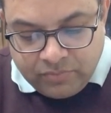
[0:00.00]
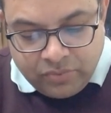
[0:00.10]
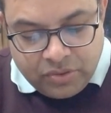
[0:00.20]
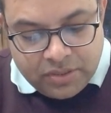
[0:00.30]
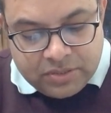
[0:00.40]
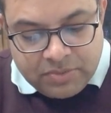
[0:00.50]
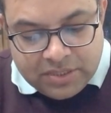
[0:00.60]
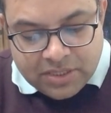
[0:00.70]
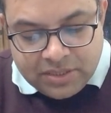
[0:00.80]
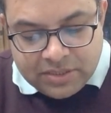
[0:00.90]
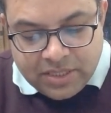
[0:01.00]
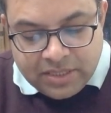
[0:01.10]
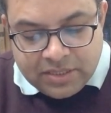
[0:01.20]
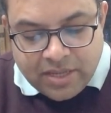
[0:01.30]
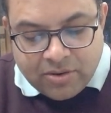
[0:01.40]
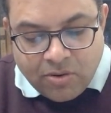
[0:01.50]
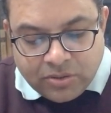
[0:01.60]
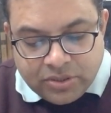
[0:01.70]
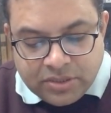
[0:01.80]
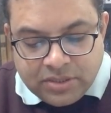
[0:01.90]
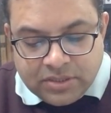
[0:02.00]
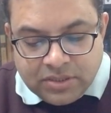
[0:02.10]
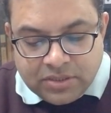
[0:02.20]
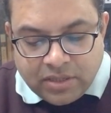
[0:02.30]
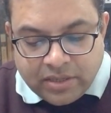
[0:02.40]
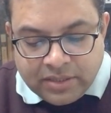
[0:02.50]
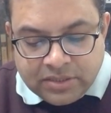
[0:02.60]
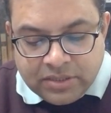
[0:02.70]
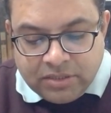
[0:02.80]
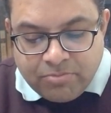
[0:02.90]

Buddha is basically saying that consciousness is arising